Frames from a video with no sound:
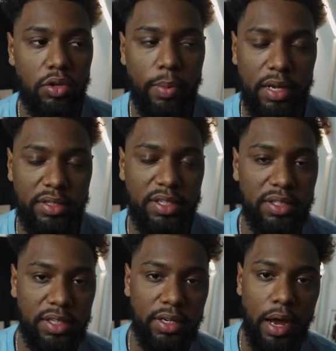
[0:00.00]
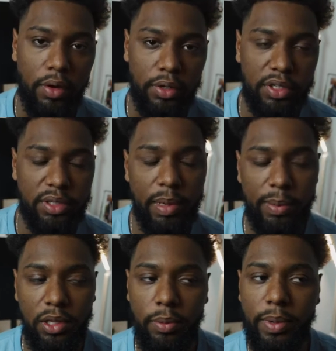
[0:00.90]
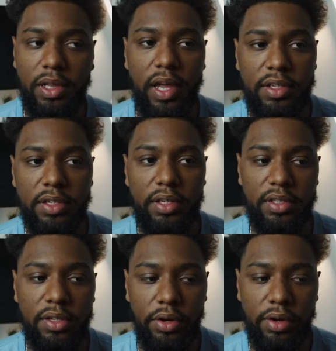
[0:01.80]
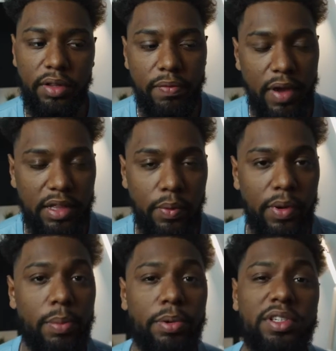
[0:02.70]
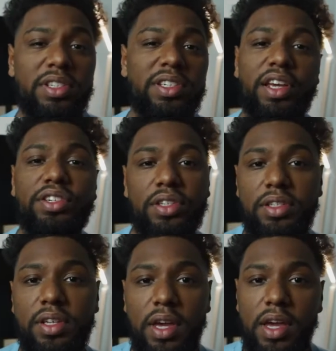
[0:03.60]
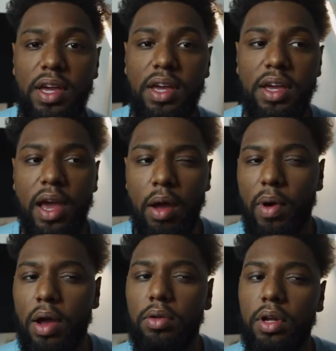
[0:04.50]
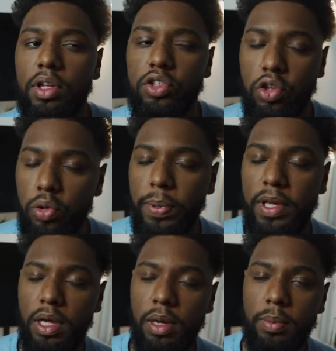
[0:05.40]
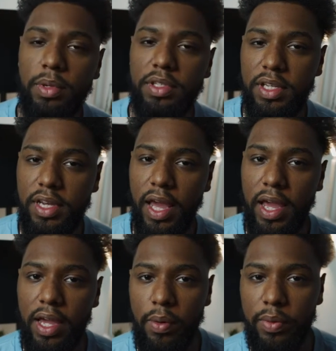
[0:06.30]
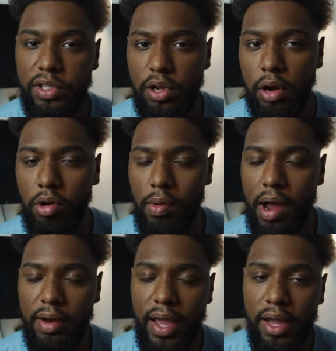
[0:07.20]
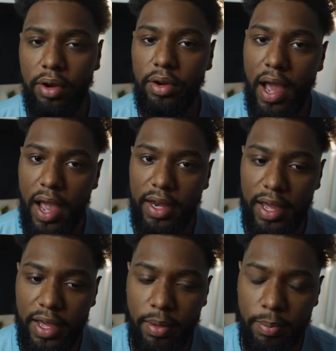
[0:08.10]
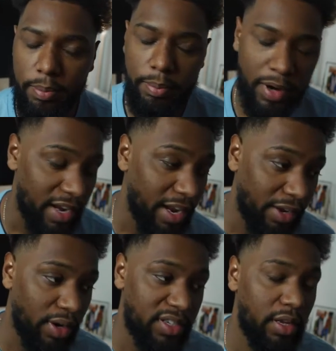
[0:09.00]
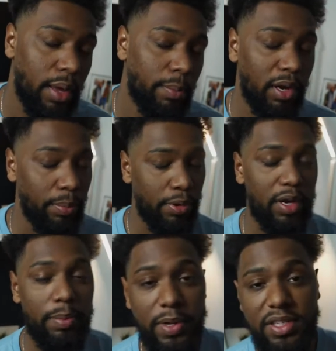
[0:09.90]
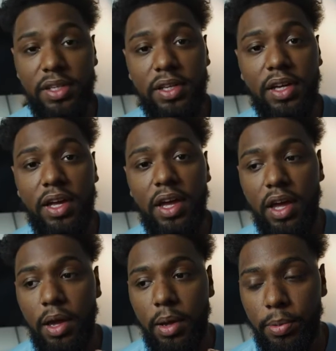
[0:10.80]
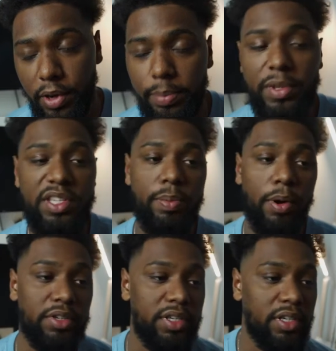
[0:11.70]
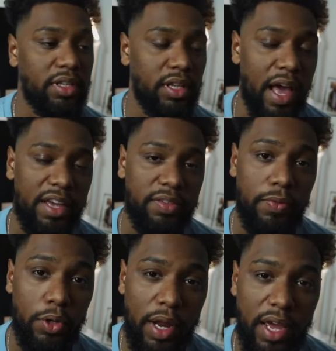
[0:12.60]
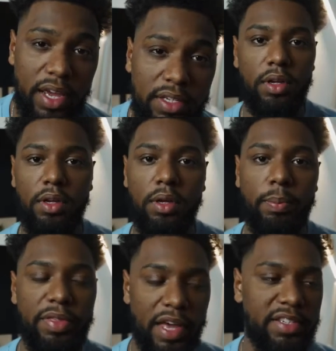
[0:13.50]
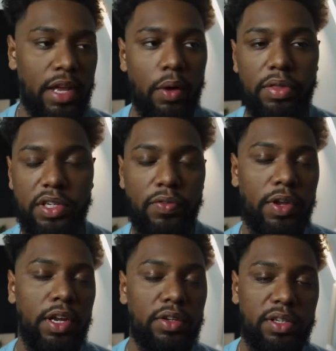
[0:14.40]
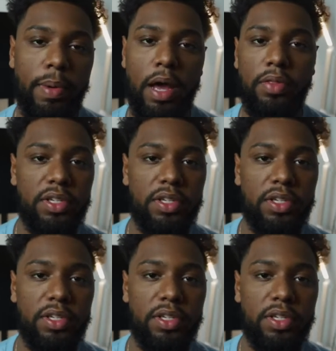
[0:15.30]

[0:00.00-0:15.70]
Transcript: So about 16 hours, maybe a little bit less considering the fact that we have presentations around 2 p.m. today and we started around 8 or 9 a.m. But I digress. Been a pretty busy person the last few days. But that's not what this video is about.